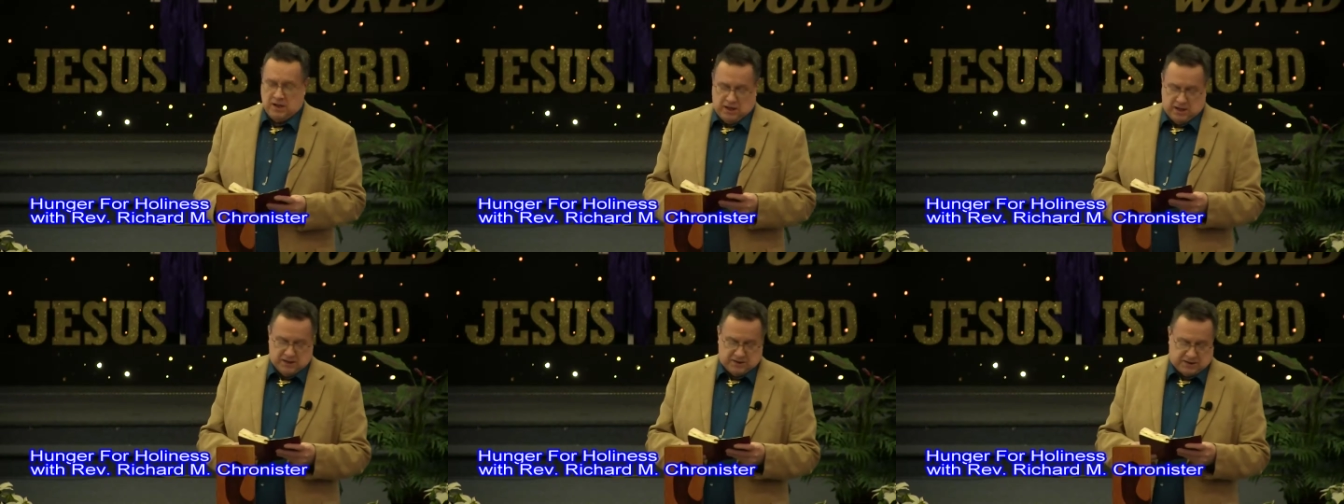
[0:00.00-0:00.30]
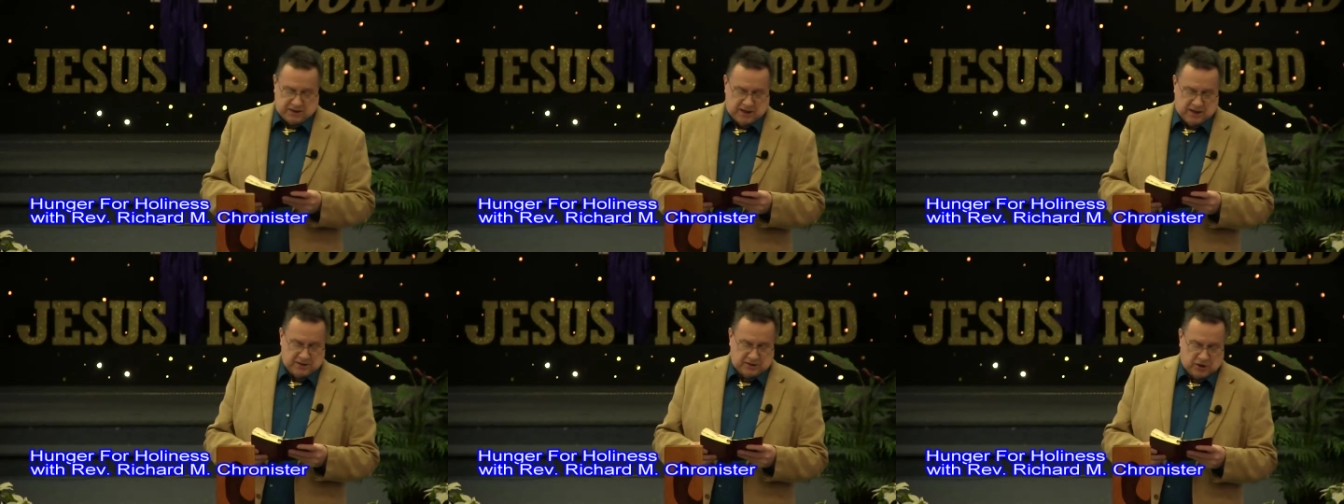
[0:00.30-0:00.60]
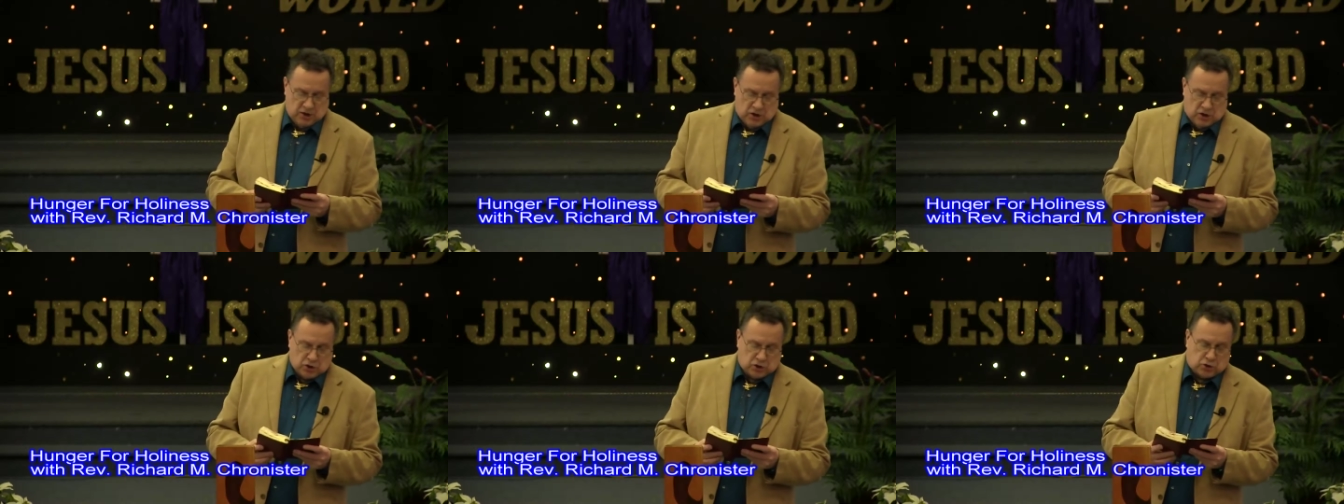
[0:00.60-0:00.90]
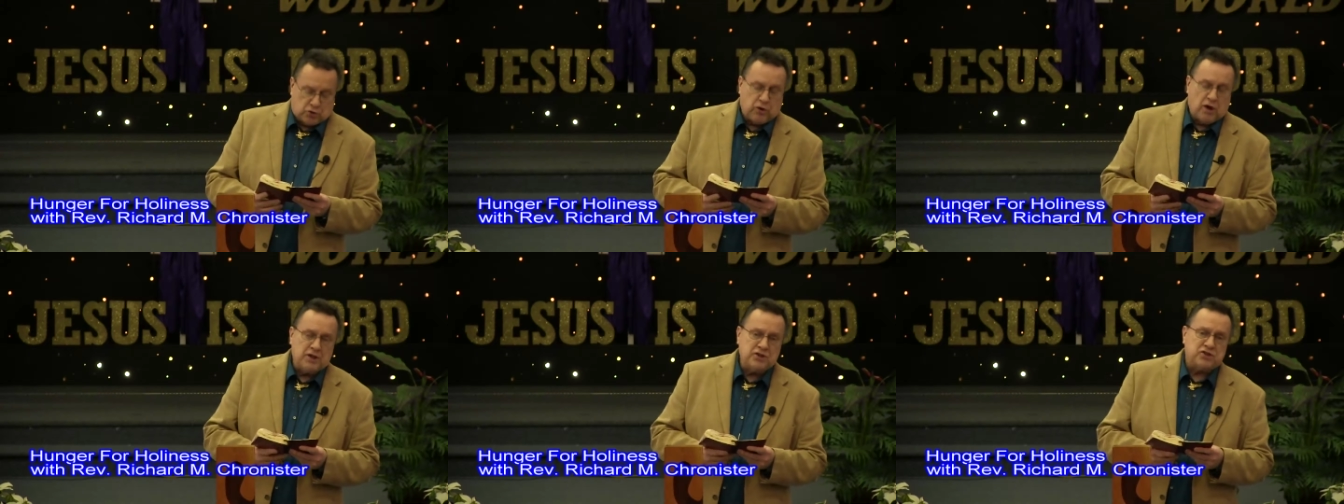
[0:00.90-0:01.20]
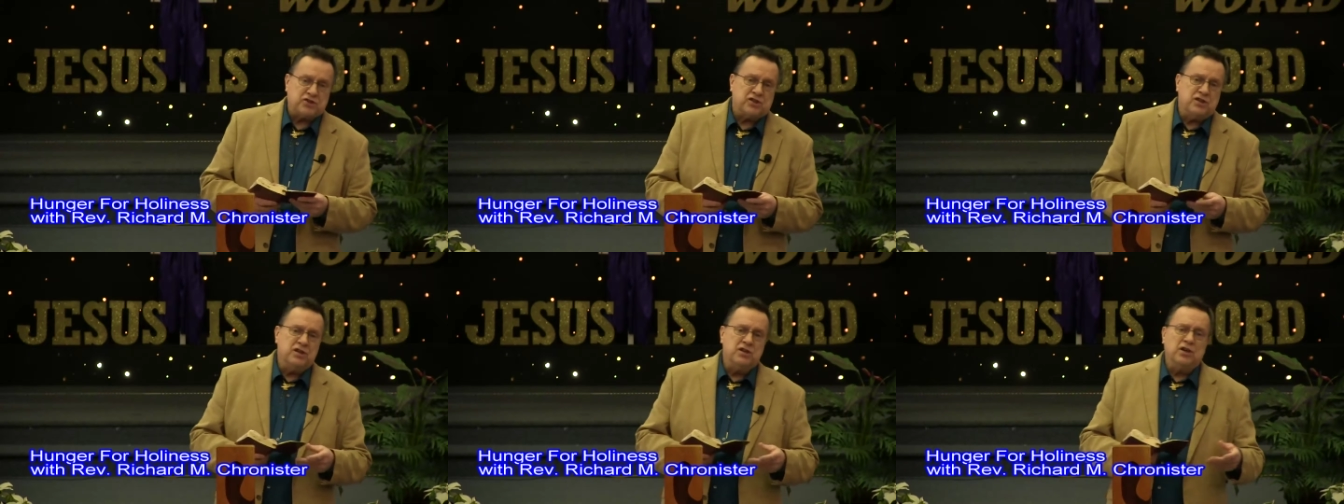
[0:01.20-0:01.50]
it says,
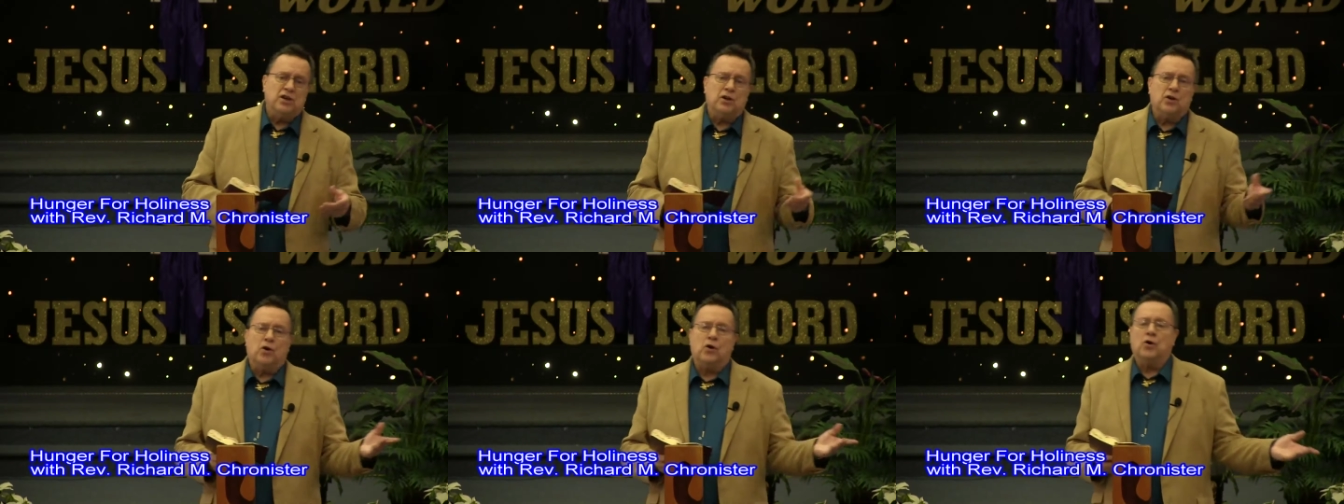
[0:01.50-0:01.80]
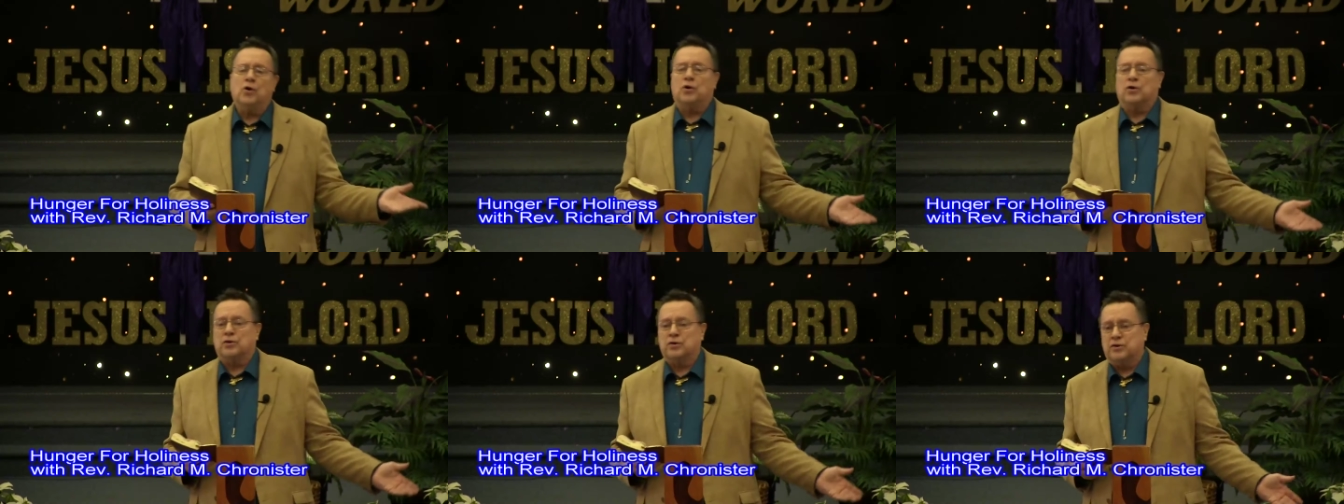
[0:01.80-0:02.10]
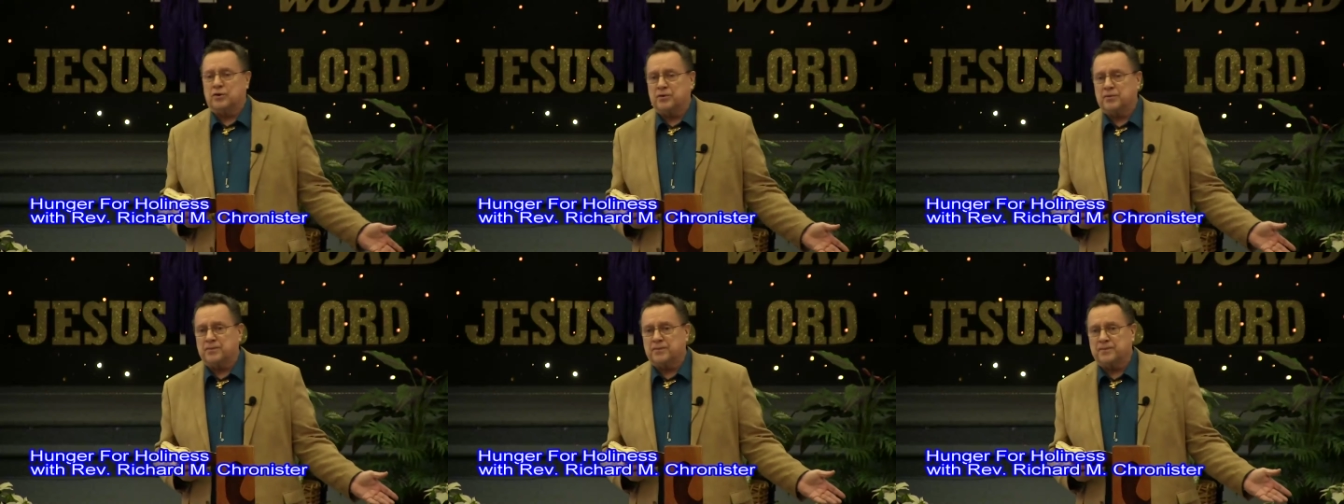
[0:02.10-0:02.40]
Trust in the Lord.